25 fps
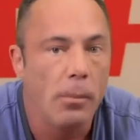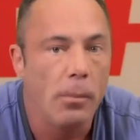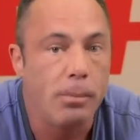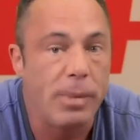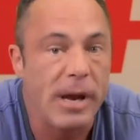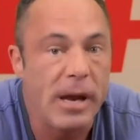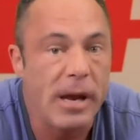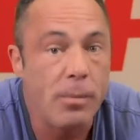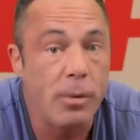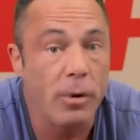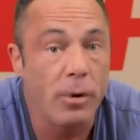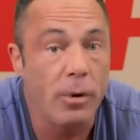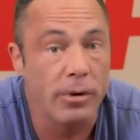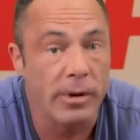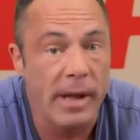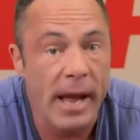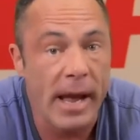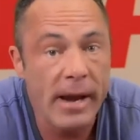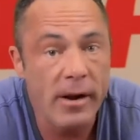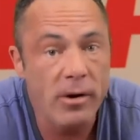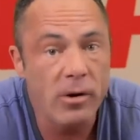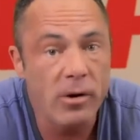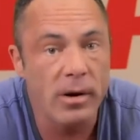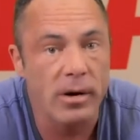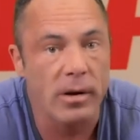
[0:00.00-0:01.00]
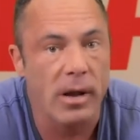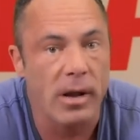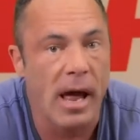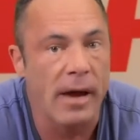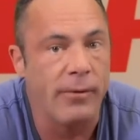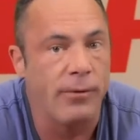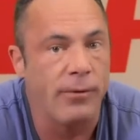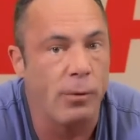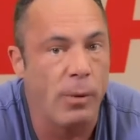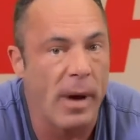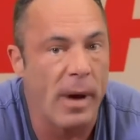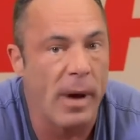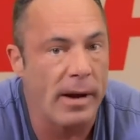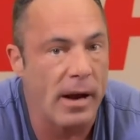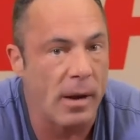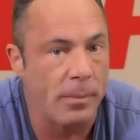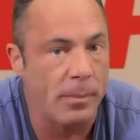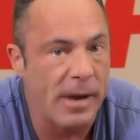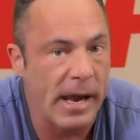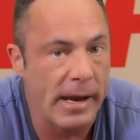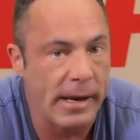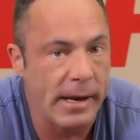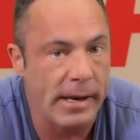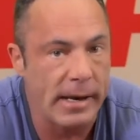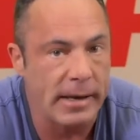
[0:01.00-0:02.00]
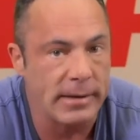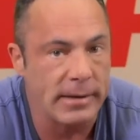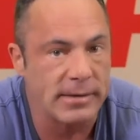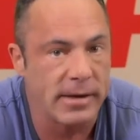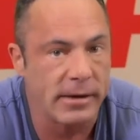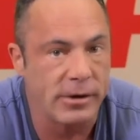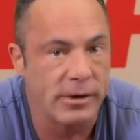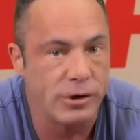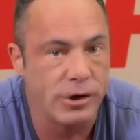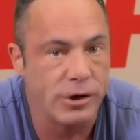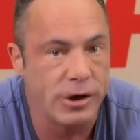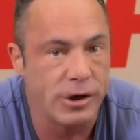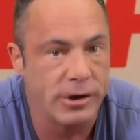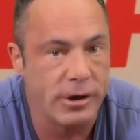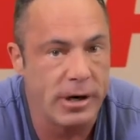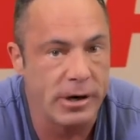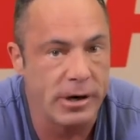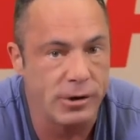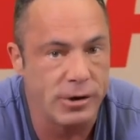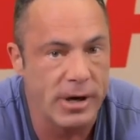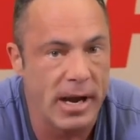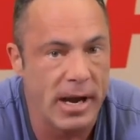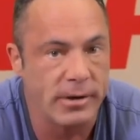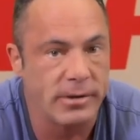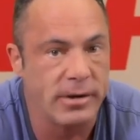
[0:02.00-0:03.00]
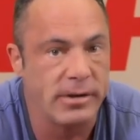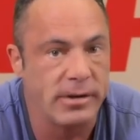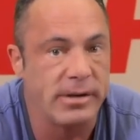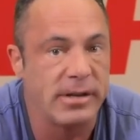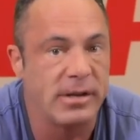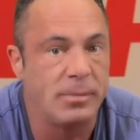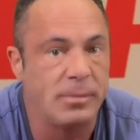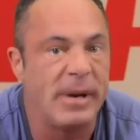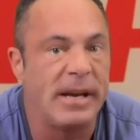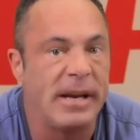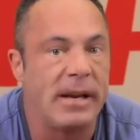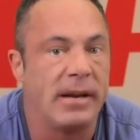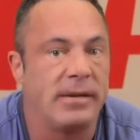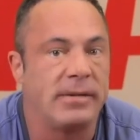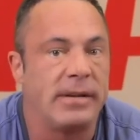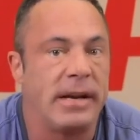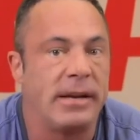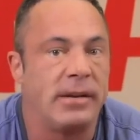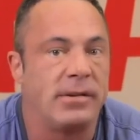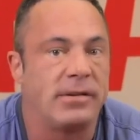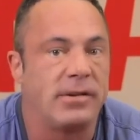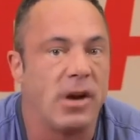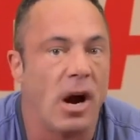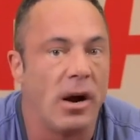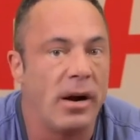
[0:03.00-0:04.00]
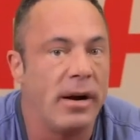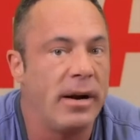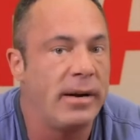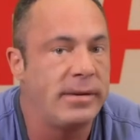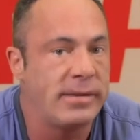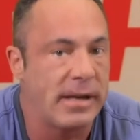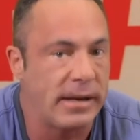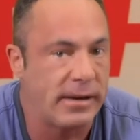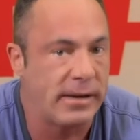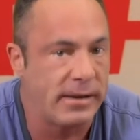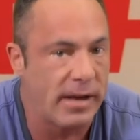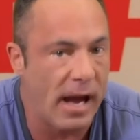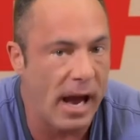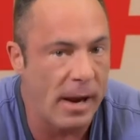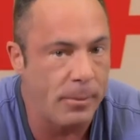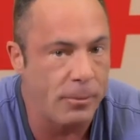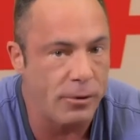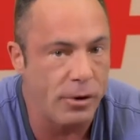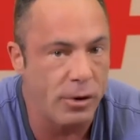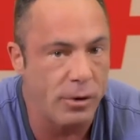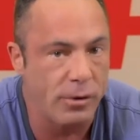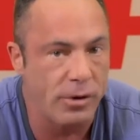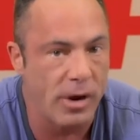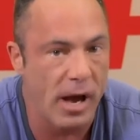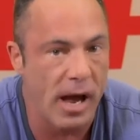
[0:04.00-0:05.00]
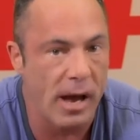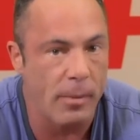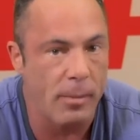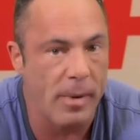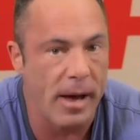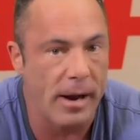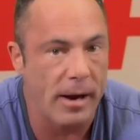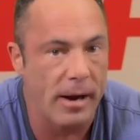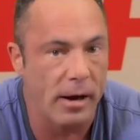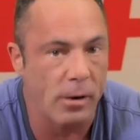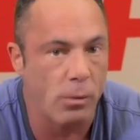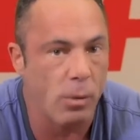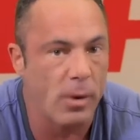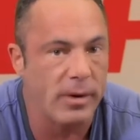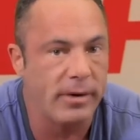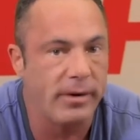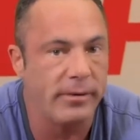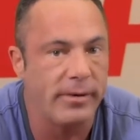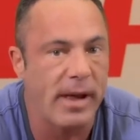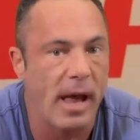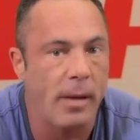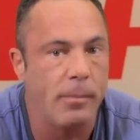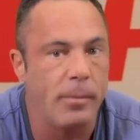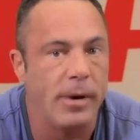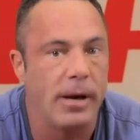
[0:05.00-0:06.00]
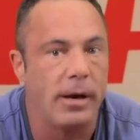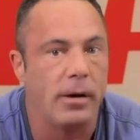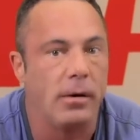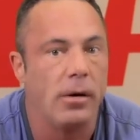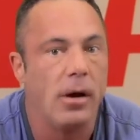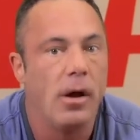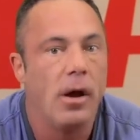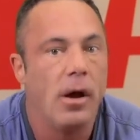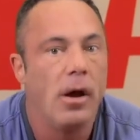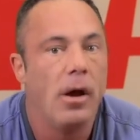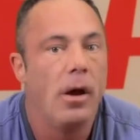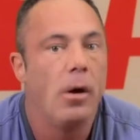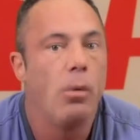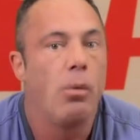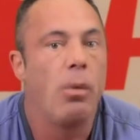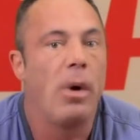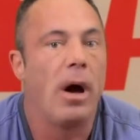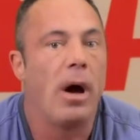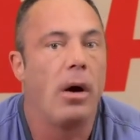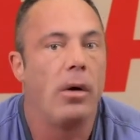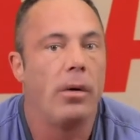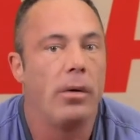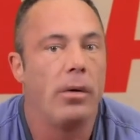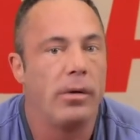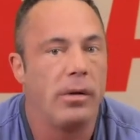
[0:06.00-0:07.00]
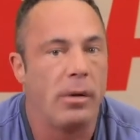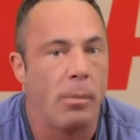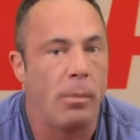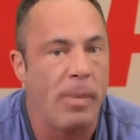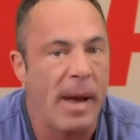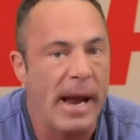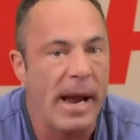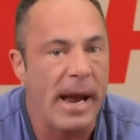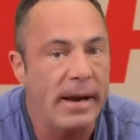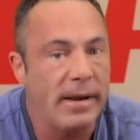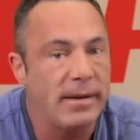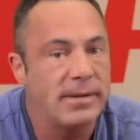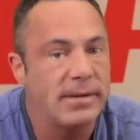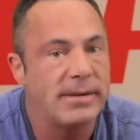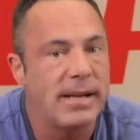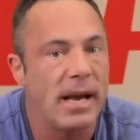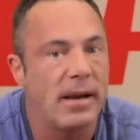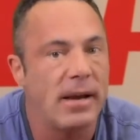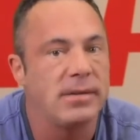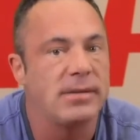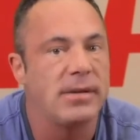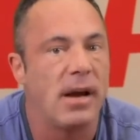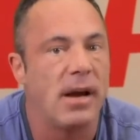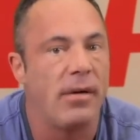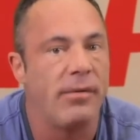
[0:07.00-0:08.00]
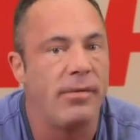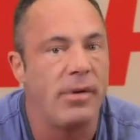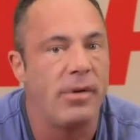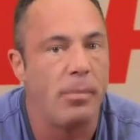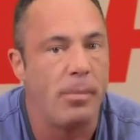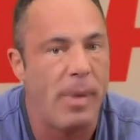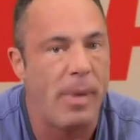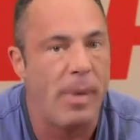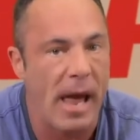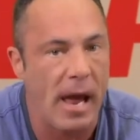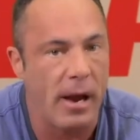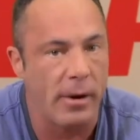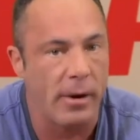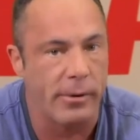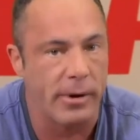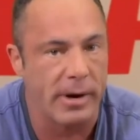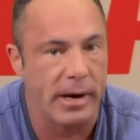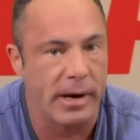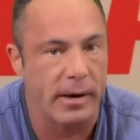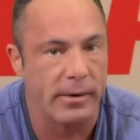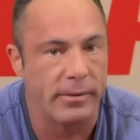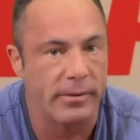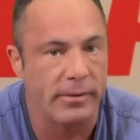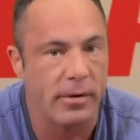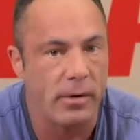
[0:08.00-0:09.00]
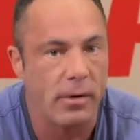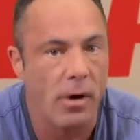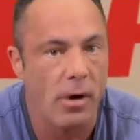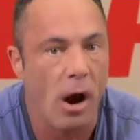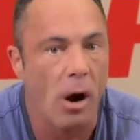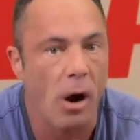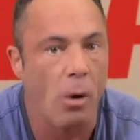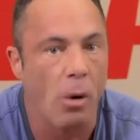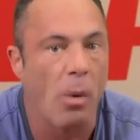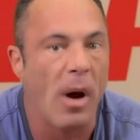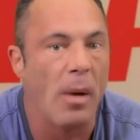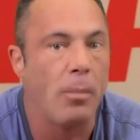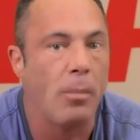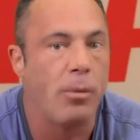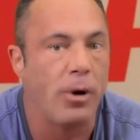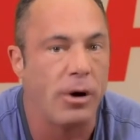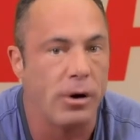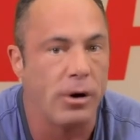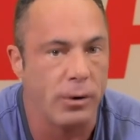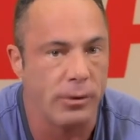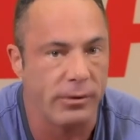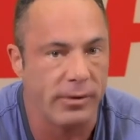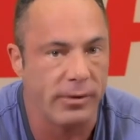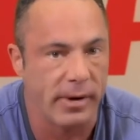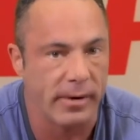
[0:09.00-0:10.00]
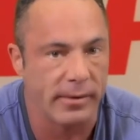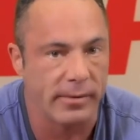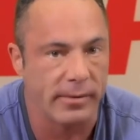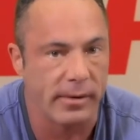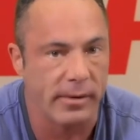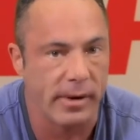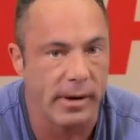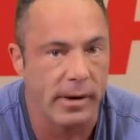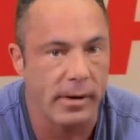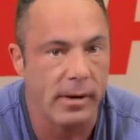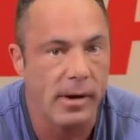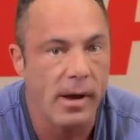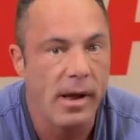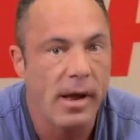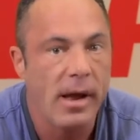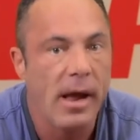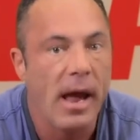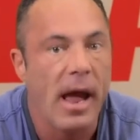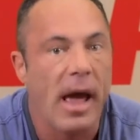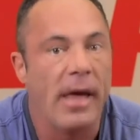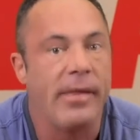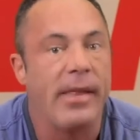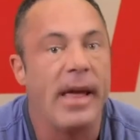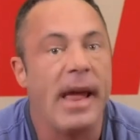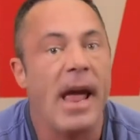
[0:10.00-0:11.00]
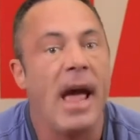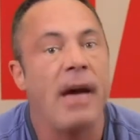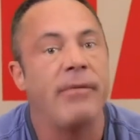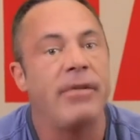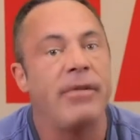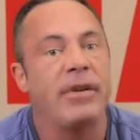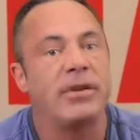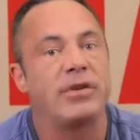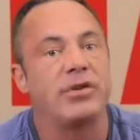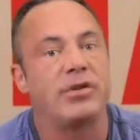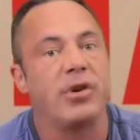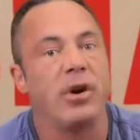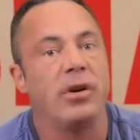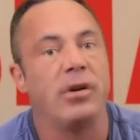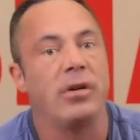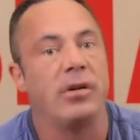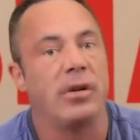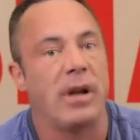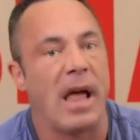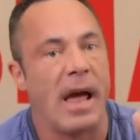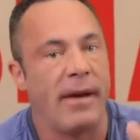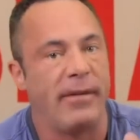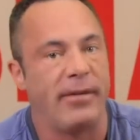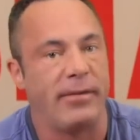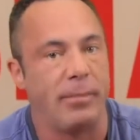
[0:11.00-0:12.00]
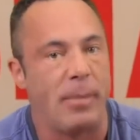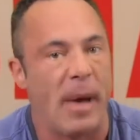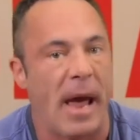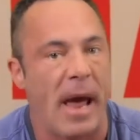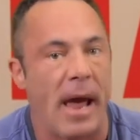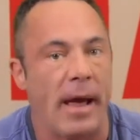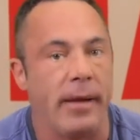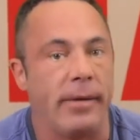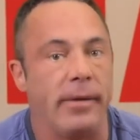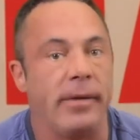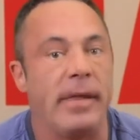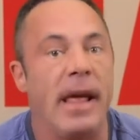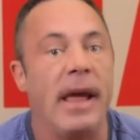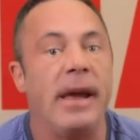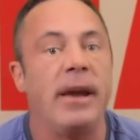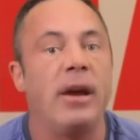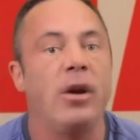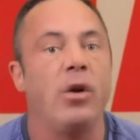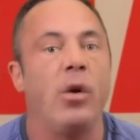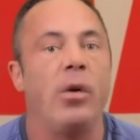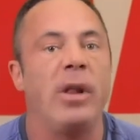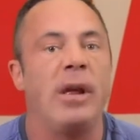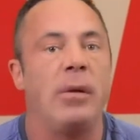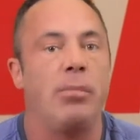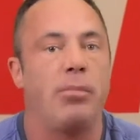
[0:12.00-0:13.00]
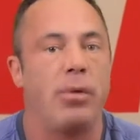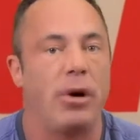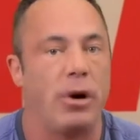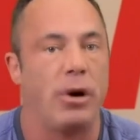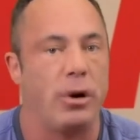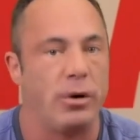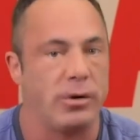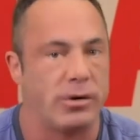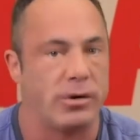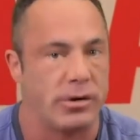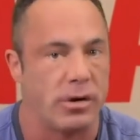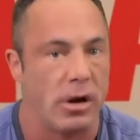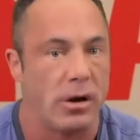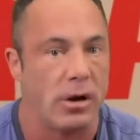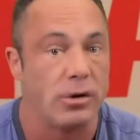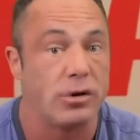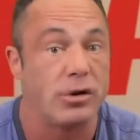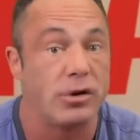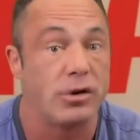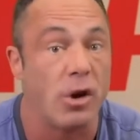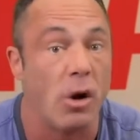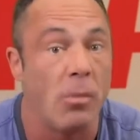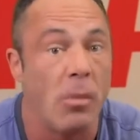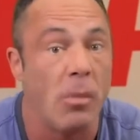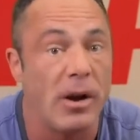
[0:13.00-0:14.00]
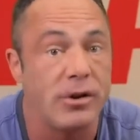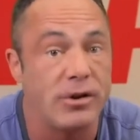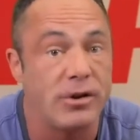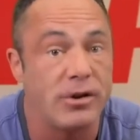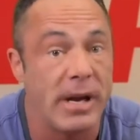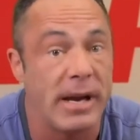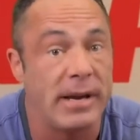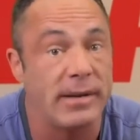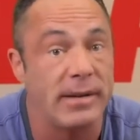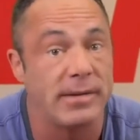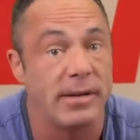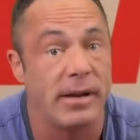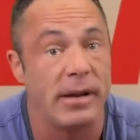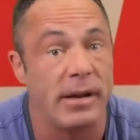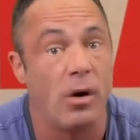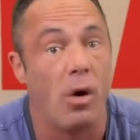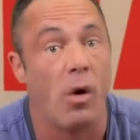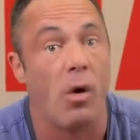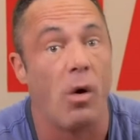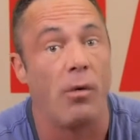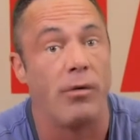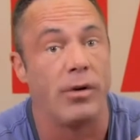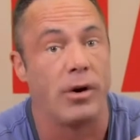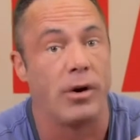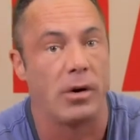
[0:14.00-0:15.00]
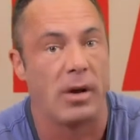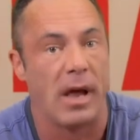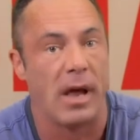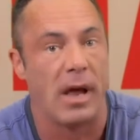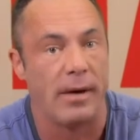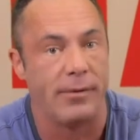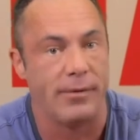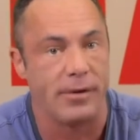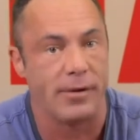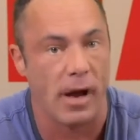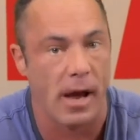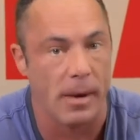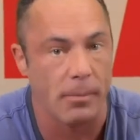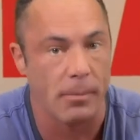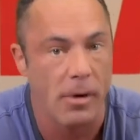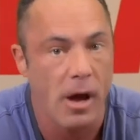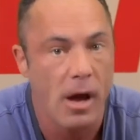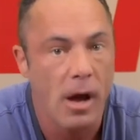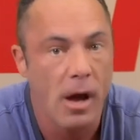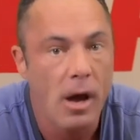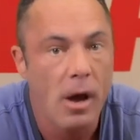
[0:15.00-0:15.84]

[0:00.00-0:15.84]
People later in life who end up taking insulin injections is because they started as a type 2 diabetic. What does that mean? Well, the beta cells of the pancreas are what produce insulin, and they have a certain lifespan. They can only produce so much insulin over your lifetime.